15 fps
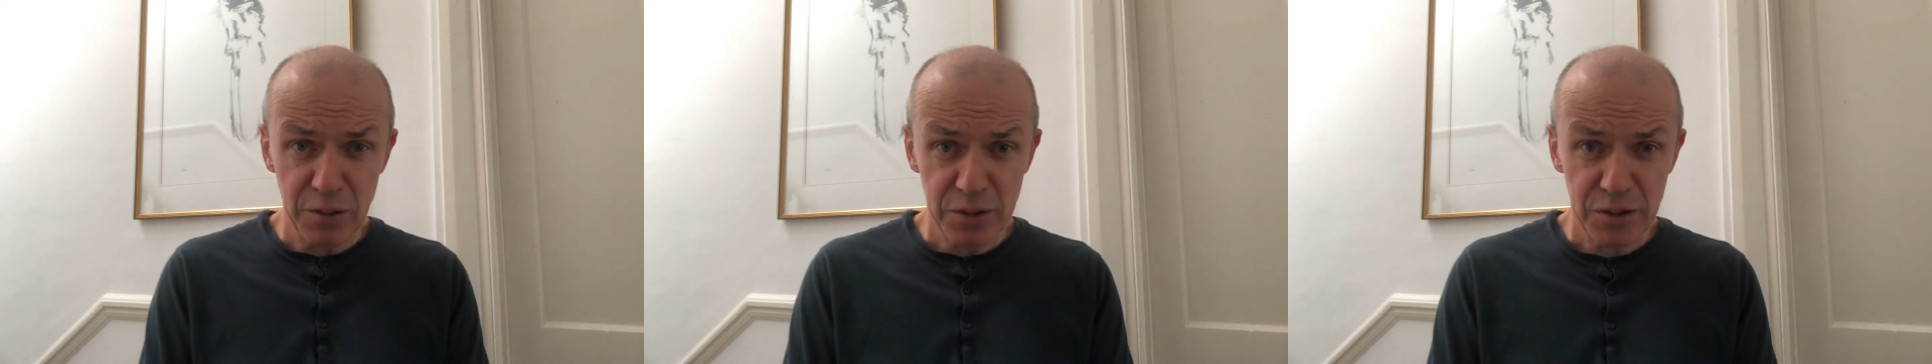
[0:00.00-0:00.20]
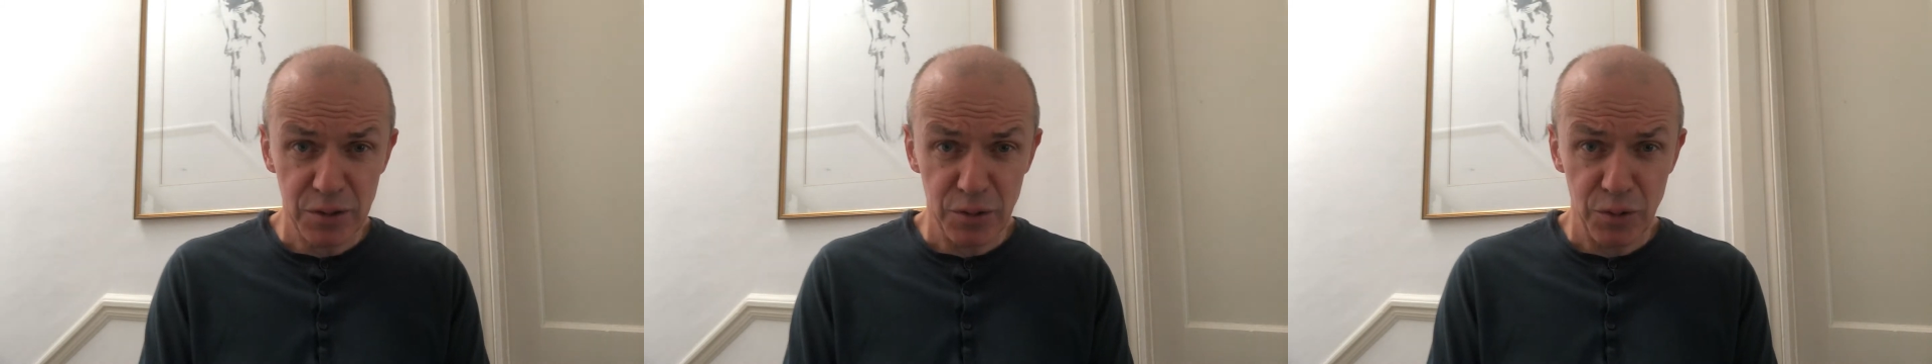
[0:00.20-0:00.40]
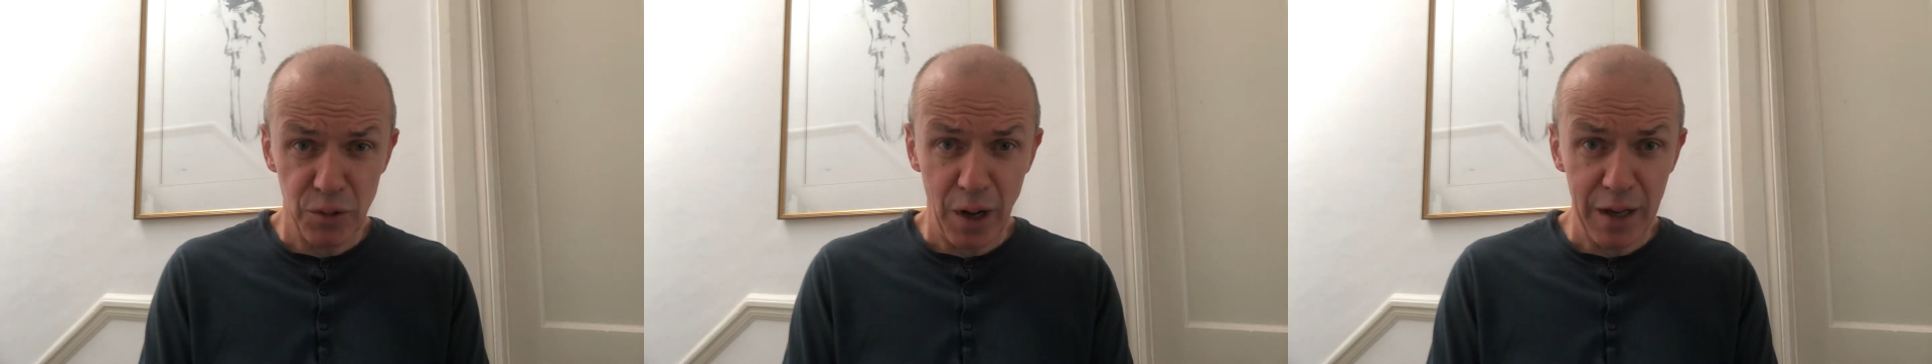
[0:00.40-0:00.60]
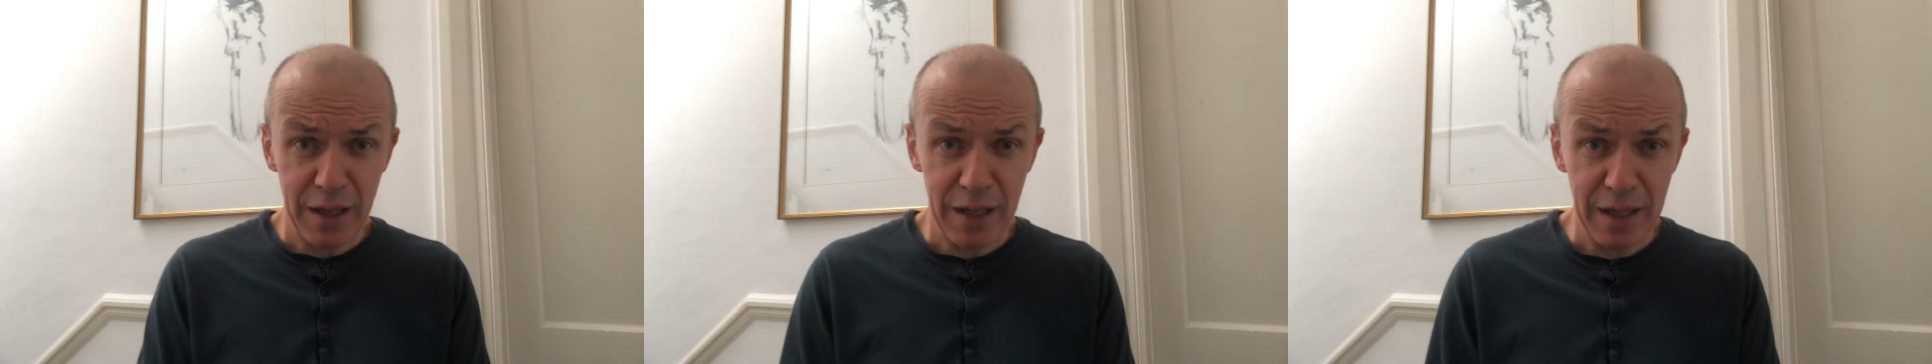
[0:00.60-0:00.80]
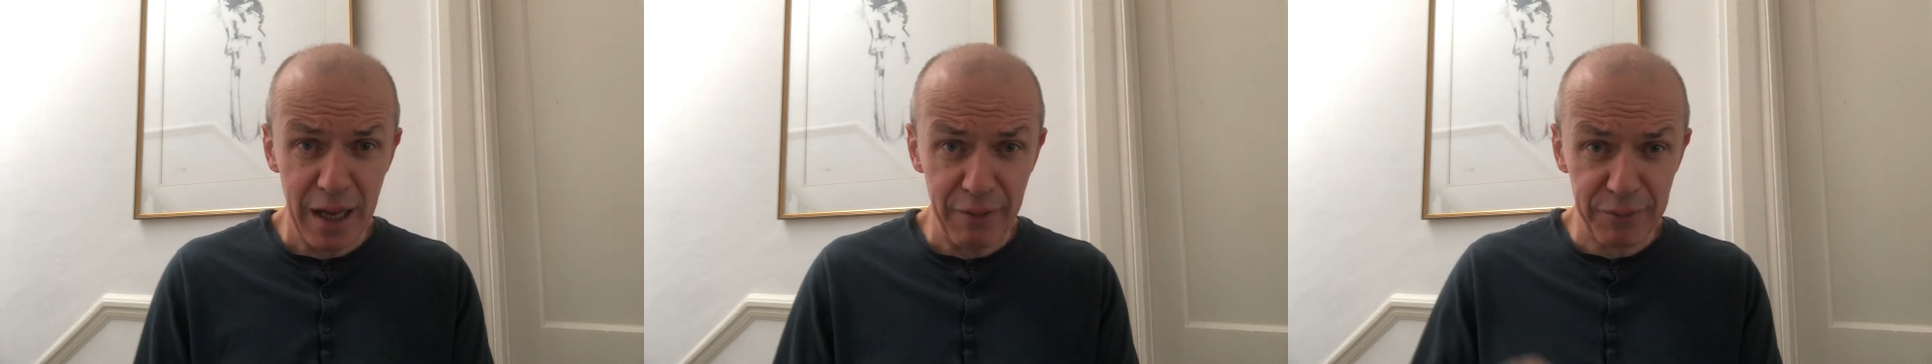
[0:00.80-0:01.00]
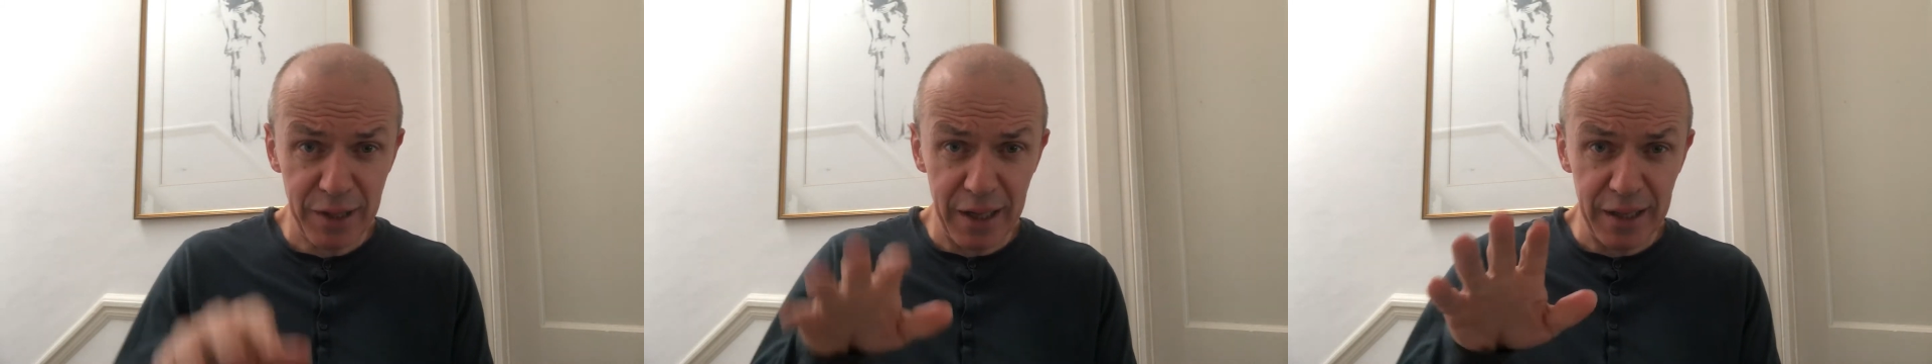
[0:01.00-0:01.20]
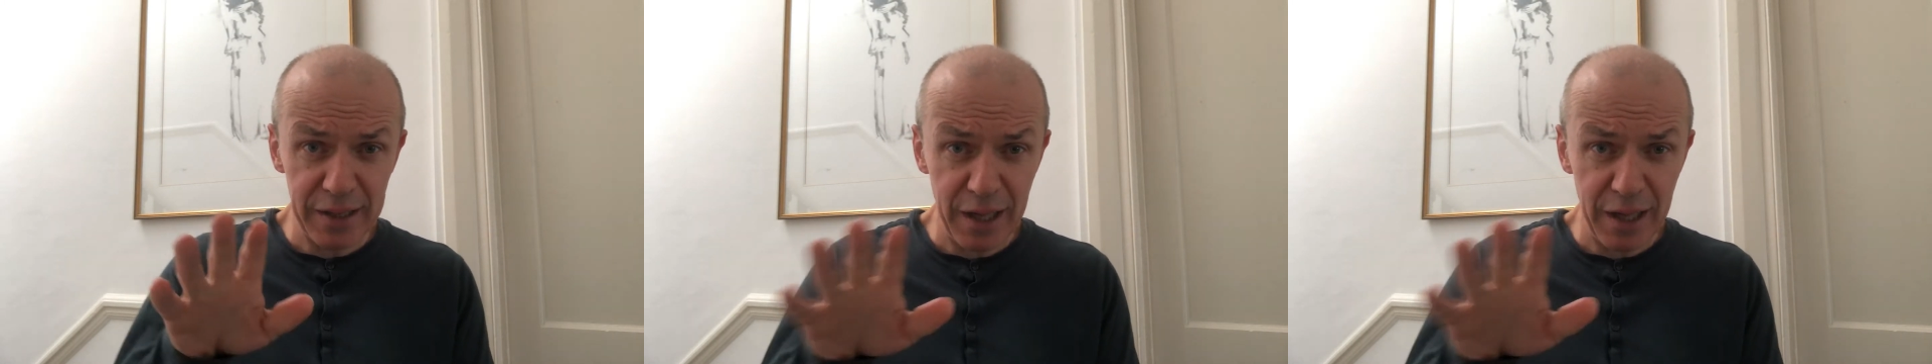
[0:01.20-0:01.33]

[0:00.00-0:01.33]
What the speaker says: So left hand